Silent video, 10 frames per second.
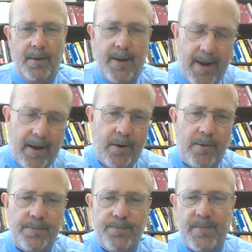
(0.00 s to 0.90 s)
Now,
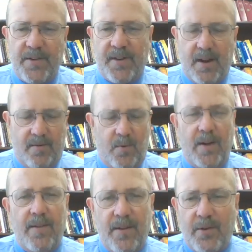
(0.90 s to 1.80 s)
that's kind of
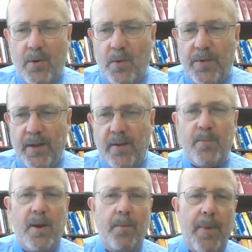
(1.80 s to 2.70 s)
what this whole thing has
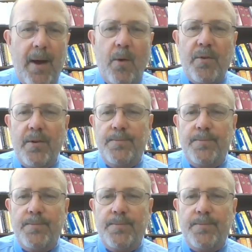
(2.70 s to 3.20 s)
been about.